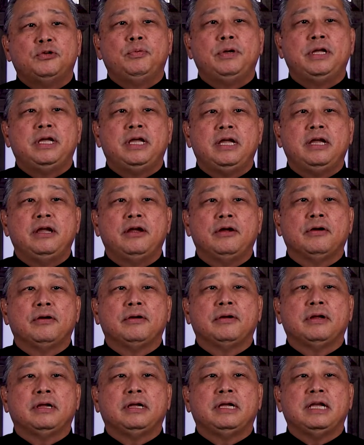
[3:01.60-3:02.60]
we
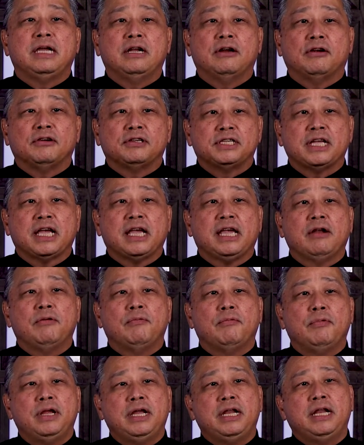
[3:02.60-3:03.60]
hear in our
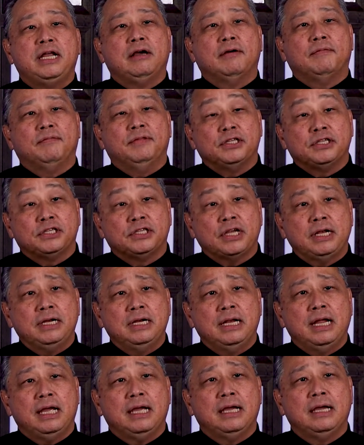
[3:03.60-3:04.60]
second reading of this
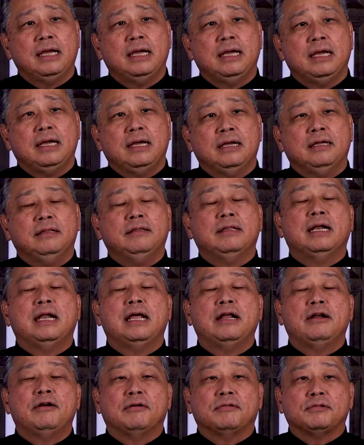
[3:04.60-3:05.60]
Sunday in the
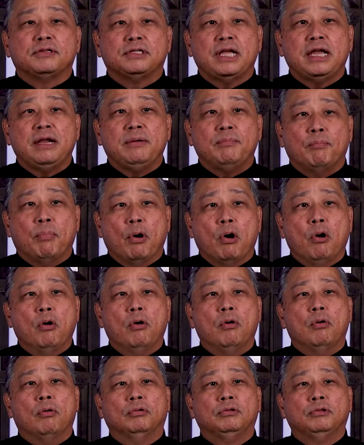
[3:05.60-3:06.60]
letter of St.
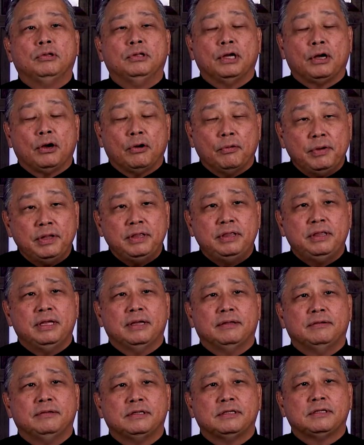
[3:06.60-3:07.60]
Paul to the
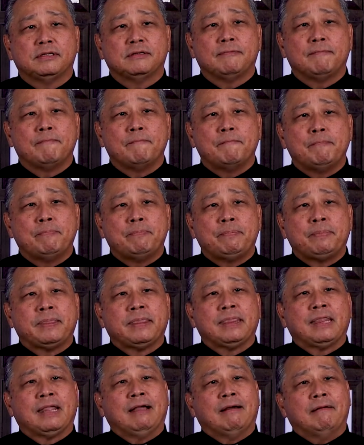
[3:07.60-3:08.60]
Corinthians.
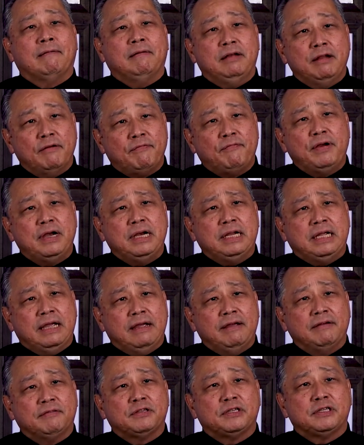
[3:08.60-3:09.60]
Different
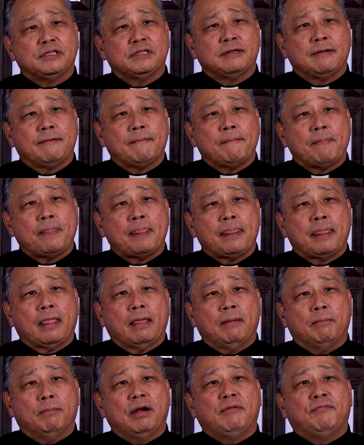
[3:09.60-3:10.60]
gifts,
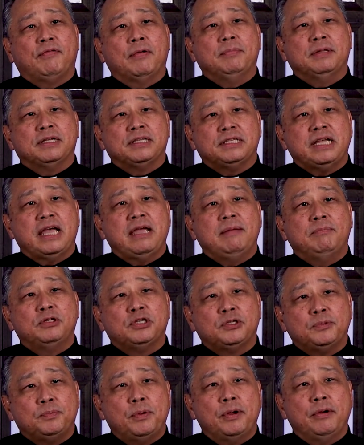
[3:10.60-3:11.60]
but from the same
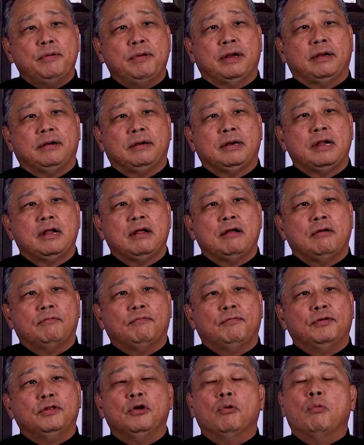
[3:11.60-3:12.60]
Spirit
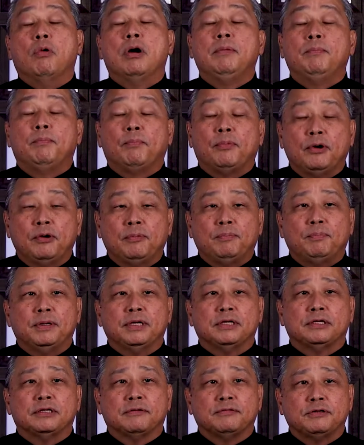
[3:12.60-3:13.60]
for the one
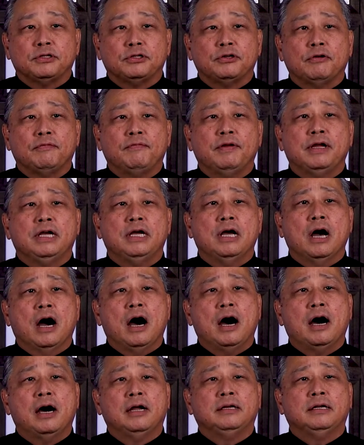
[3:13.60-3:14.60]
purpose of serving
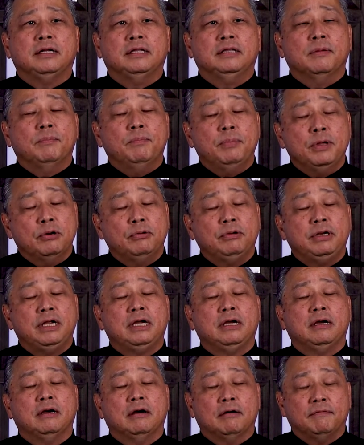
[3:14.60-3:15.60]
God in the
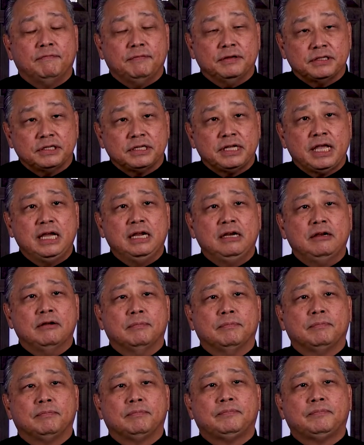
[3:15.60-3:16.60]
building of His kingdom.